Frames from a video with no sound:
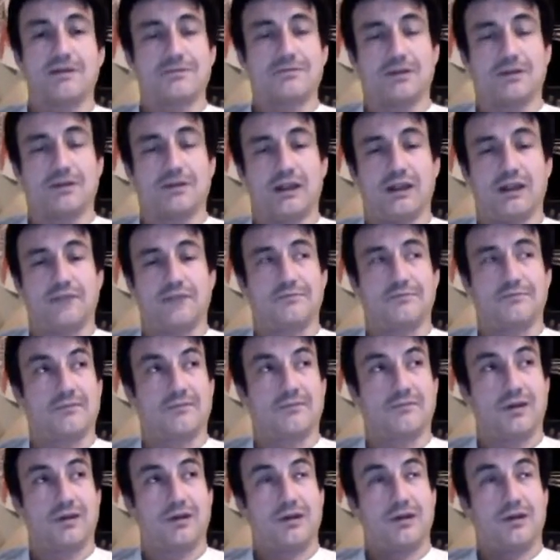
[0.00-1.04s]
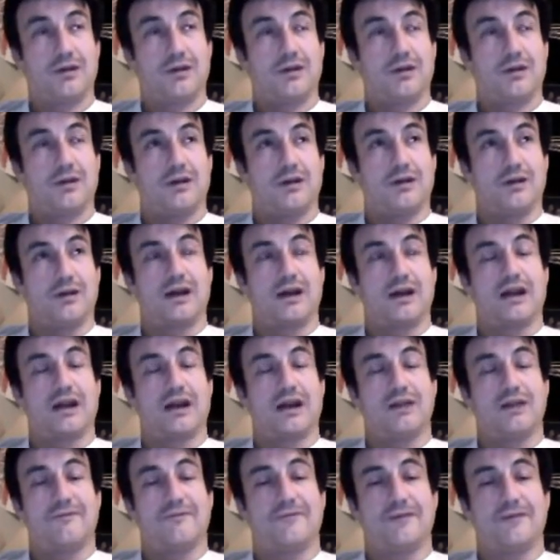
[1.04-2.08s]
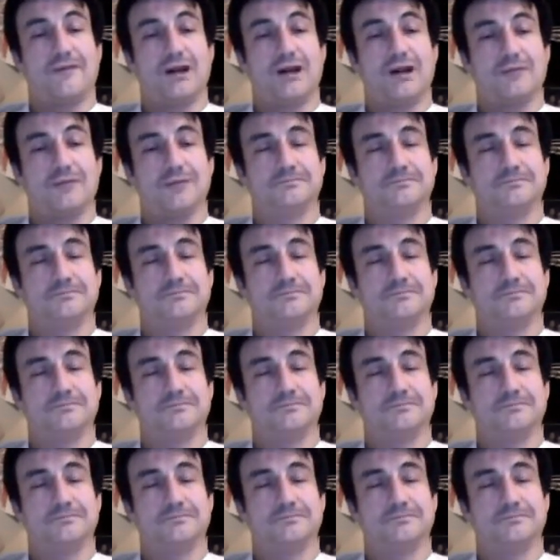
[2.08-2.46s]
playing, not out of fun,